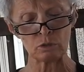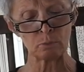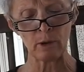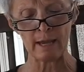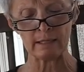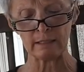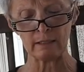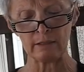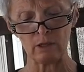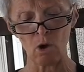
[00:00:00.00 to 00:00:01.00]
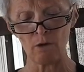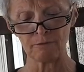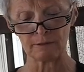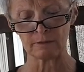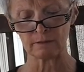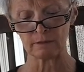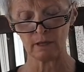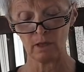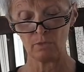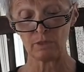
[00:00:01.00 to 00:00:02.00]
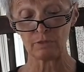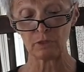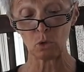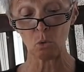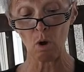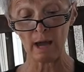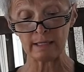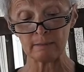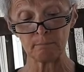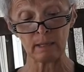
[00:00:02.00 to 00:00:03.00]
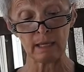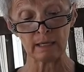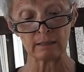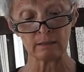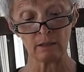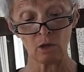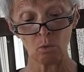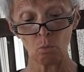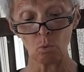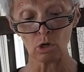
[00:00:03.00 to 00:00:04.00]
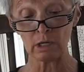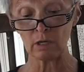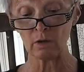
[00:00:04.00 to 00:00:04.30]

spread in the office that the quiet man working